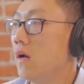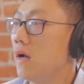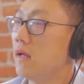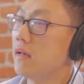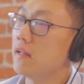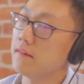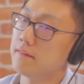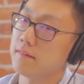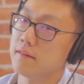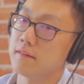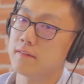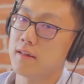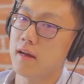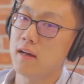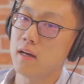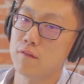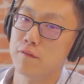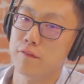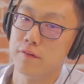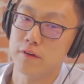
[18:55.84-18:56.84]
And it's
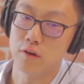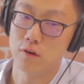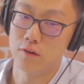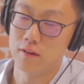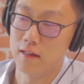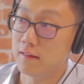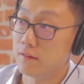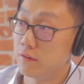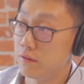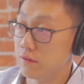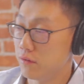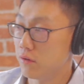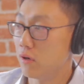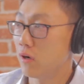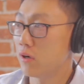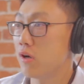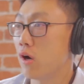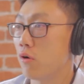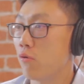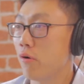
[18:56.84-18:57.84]
kind of,
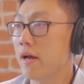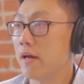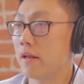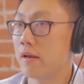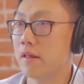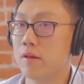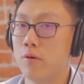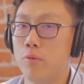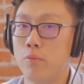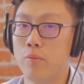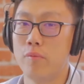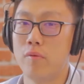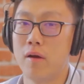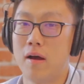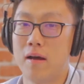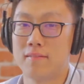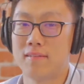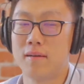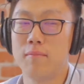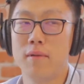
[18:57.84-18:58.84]
you're right. And
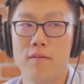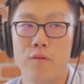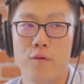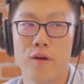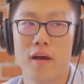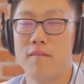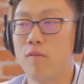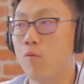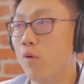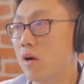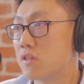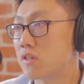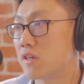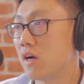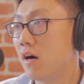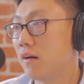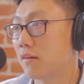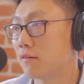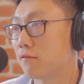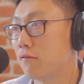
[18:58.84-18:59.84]
at some level, we have one
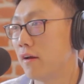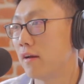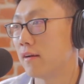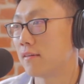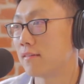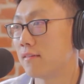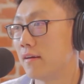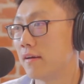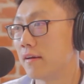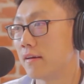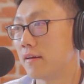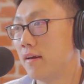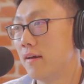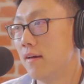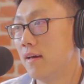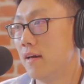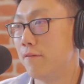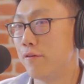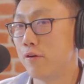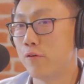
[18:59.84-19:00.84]
shot, right? It's like
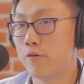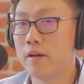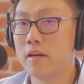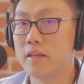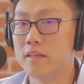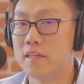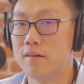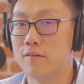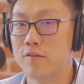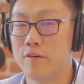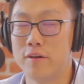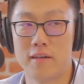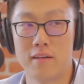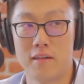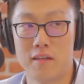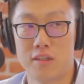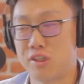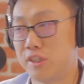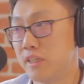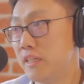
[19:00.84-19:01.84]
if you really deliver
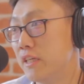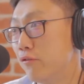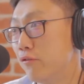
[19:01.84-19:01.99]
a shitty